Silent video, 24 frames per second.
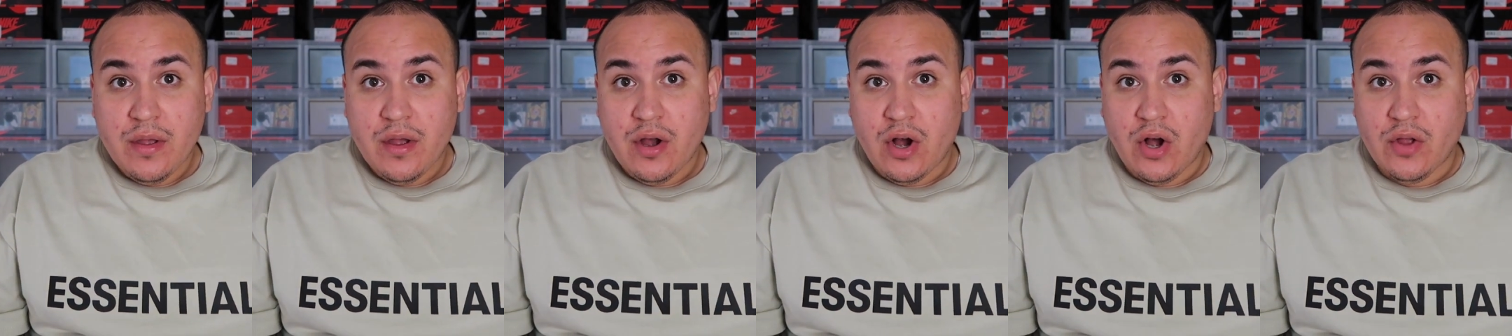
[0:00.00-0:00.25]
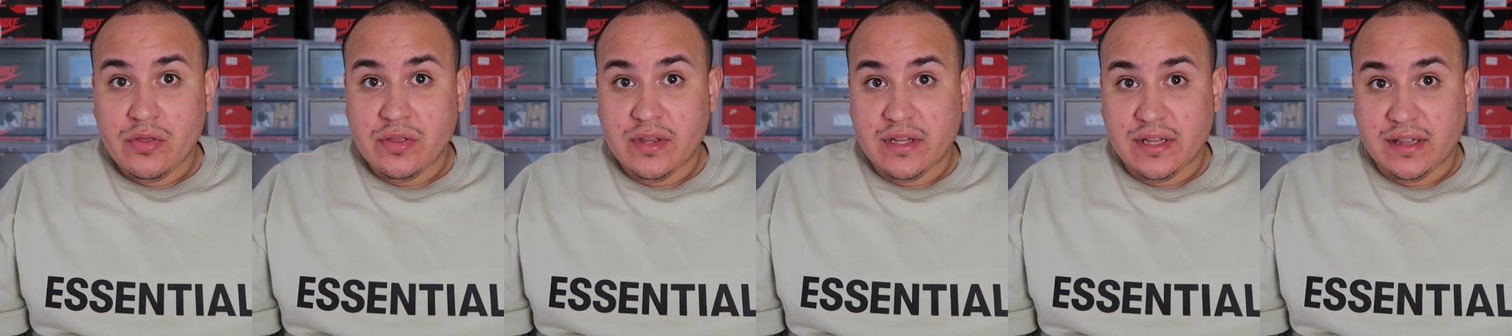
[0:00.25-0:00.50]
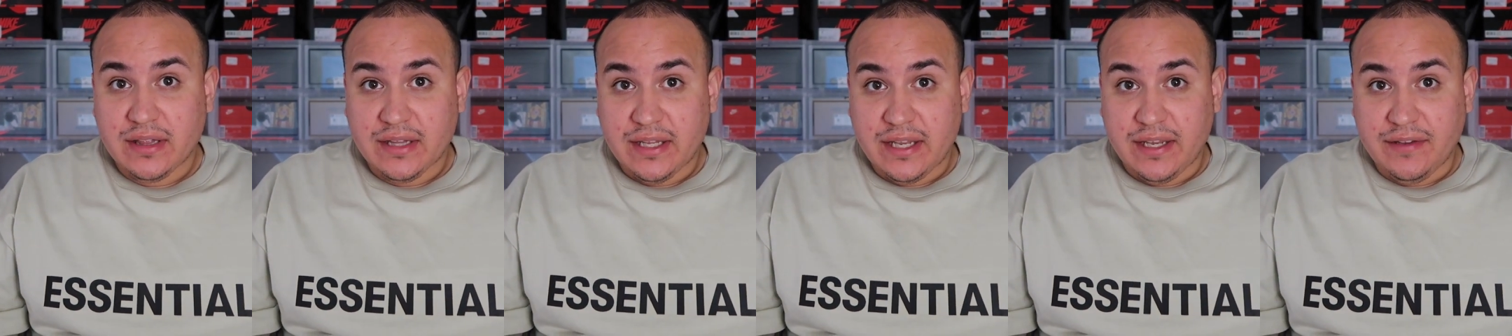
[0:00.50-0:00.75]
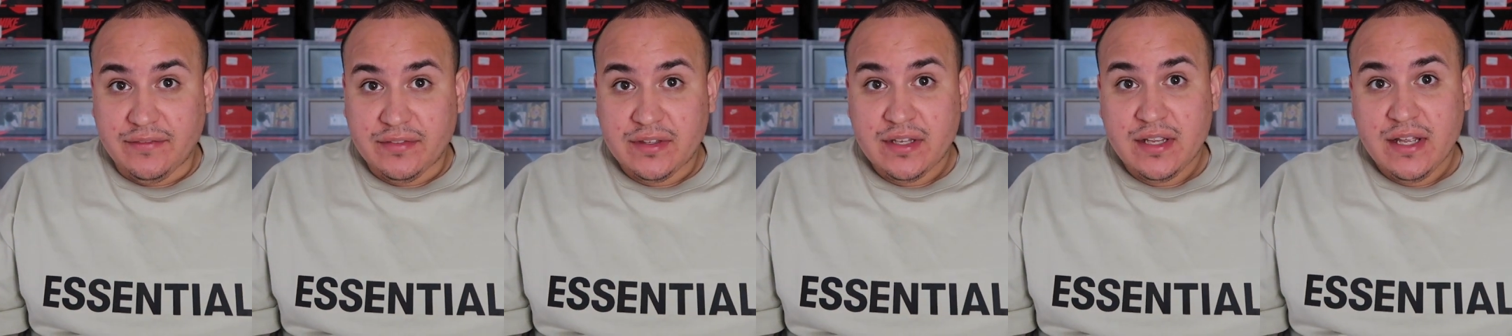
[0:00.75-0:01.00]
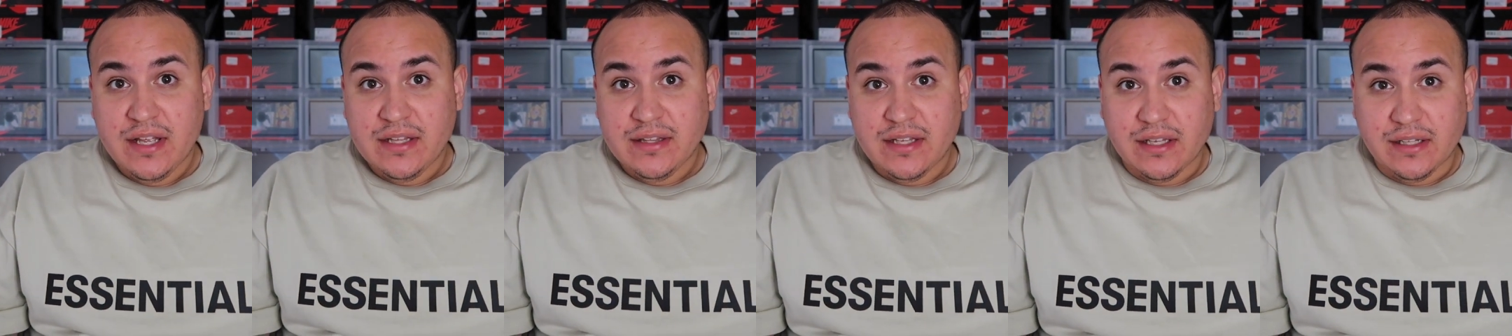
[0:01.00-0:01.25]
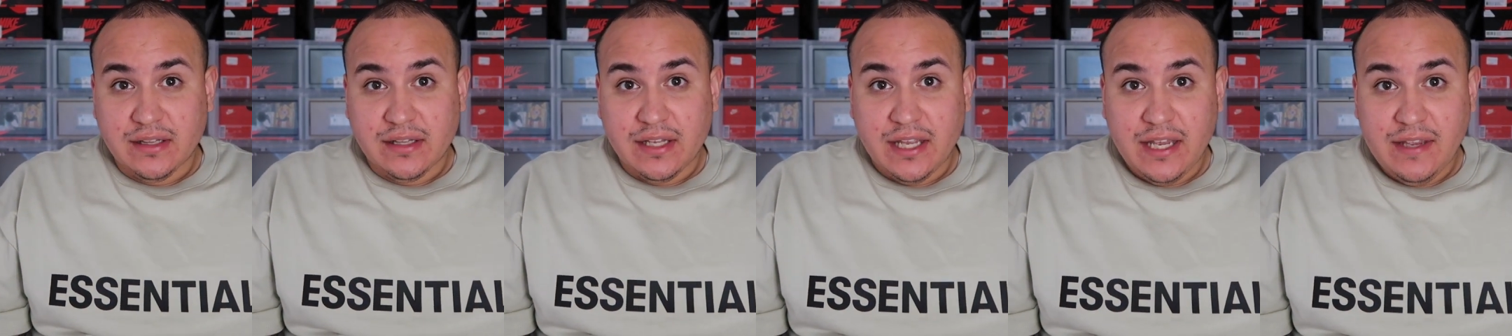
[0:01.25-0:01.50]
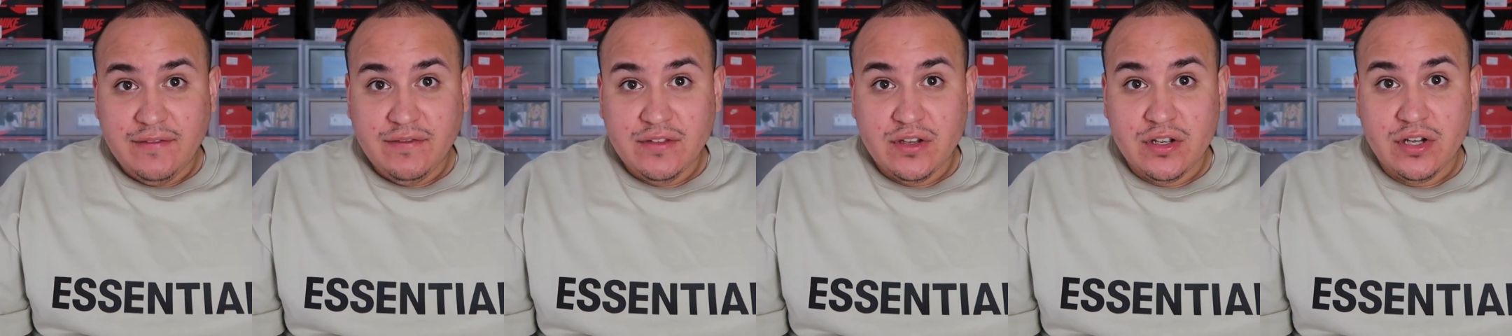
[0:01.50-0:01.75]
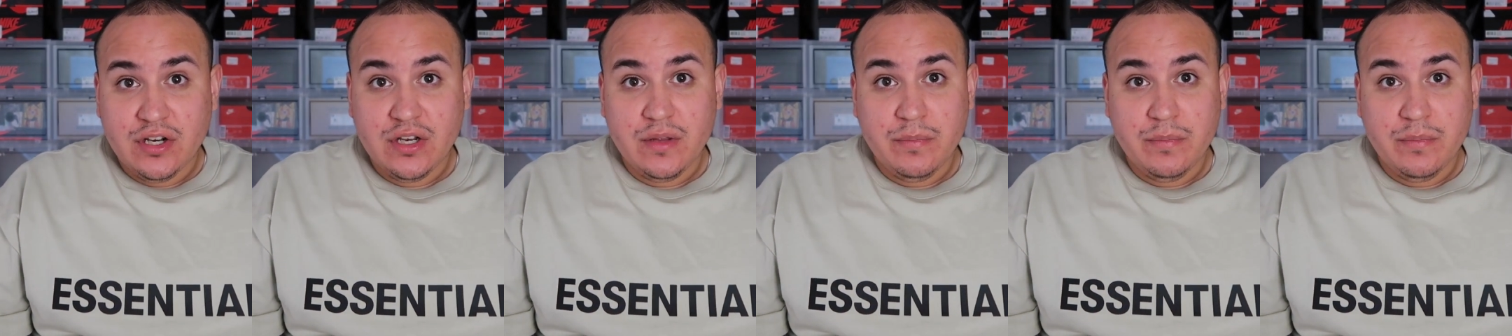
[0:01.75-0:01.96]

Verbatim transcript: on the length. The length could